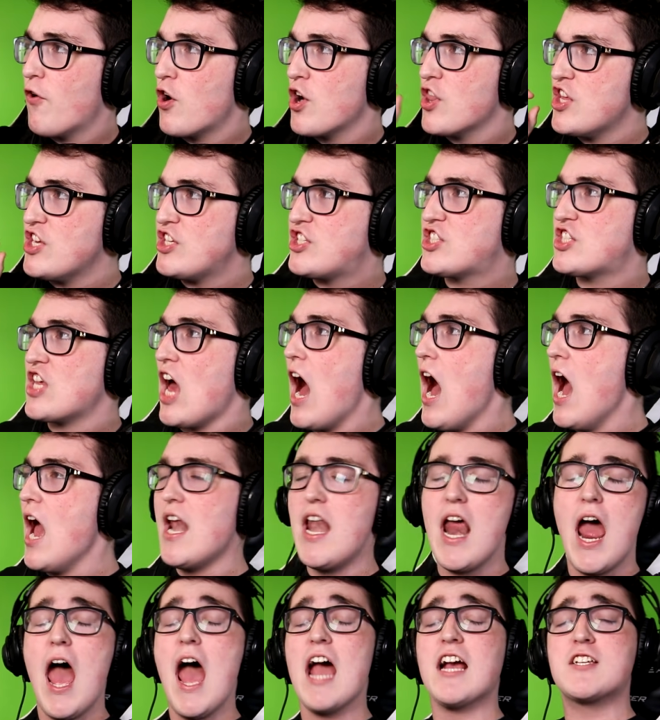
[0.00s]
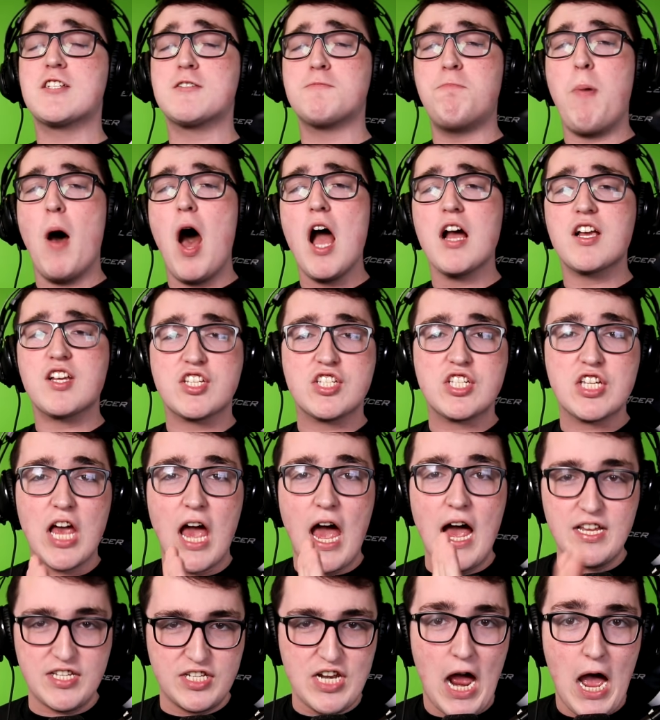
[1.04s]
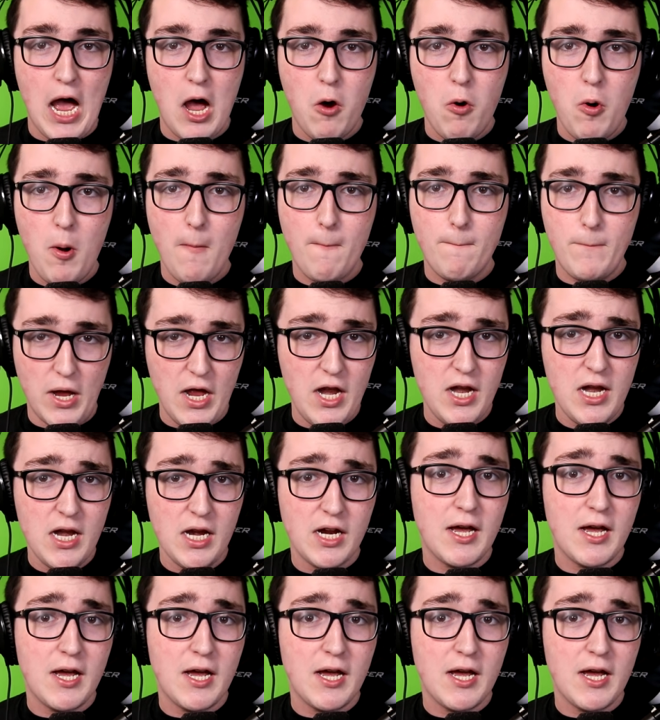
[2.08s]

for the signed Xbox has now been